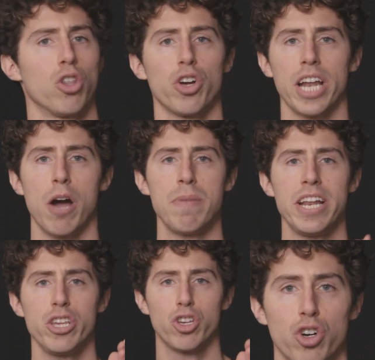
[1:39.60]
Look at how
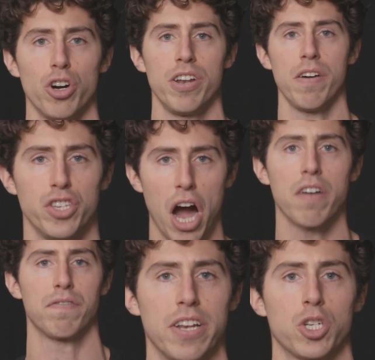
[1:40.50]
many good
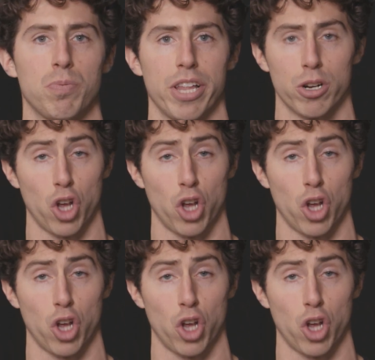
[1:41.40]
young Finnish players